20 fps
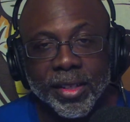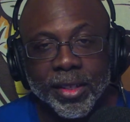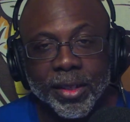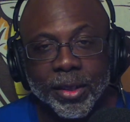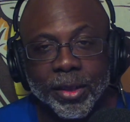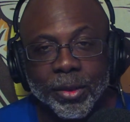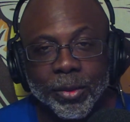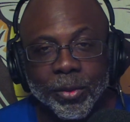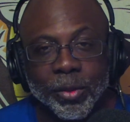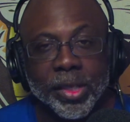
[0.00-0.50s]

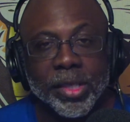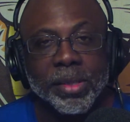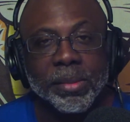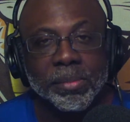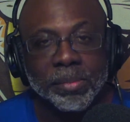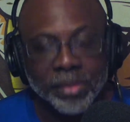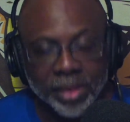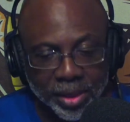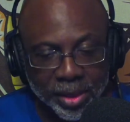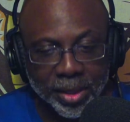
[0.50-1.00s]
was
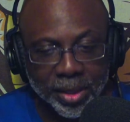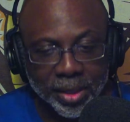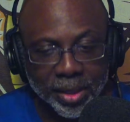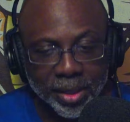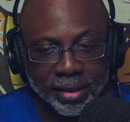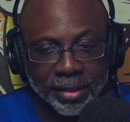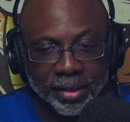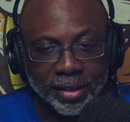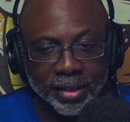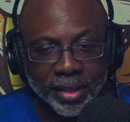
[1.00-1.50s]
missing.
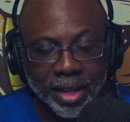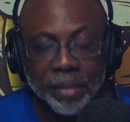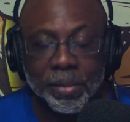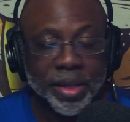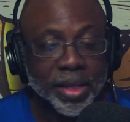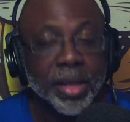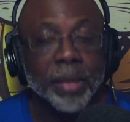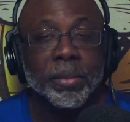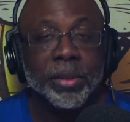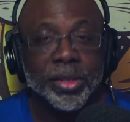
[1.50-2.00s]
I mean,
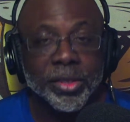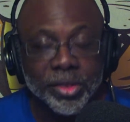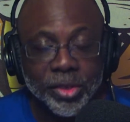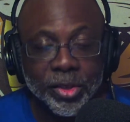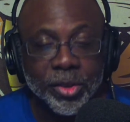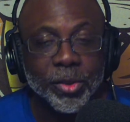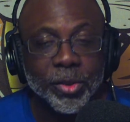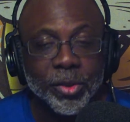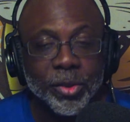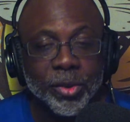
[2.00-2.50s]
number
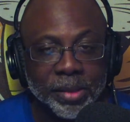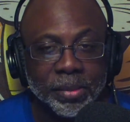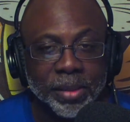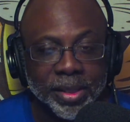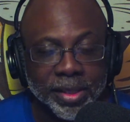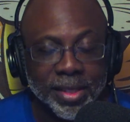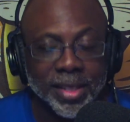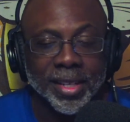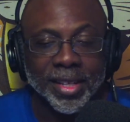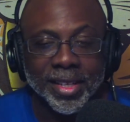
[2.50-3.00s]
two was
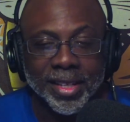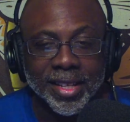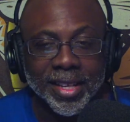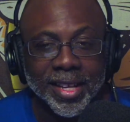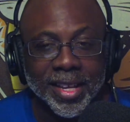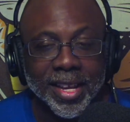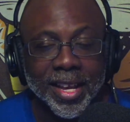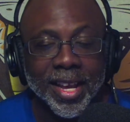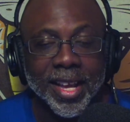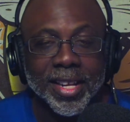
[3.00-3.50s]
missing,
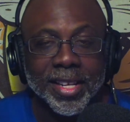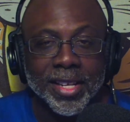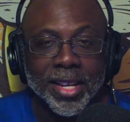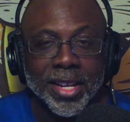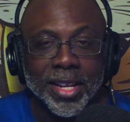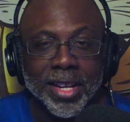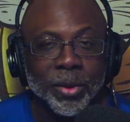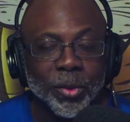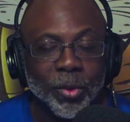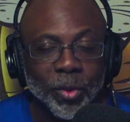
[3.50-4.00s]
and
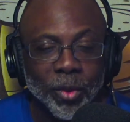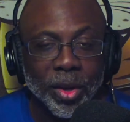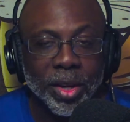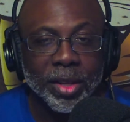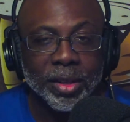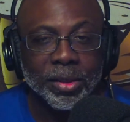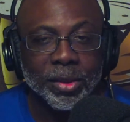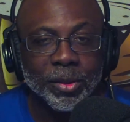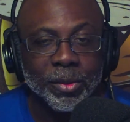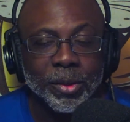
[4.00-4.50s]
number
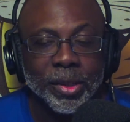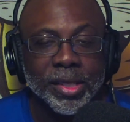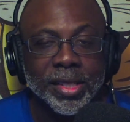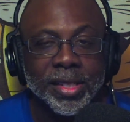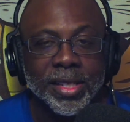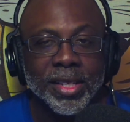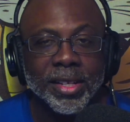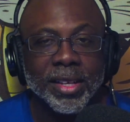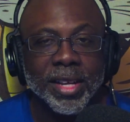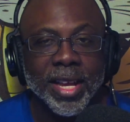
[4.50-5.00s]
one was
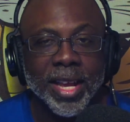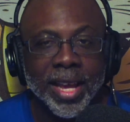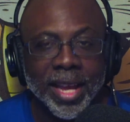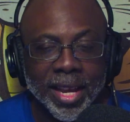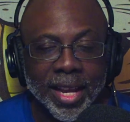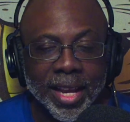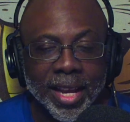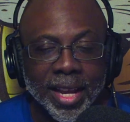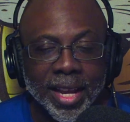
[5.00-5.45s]
still hanging,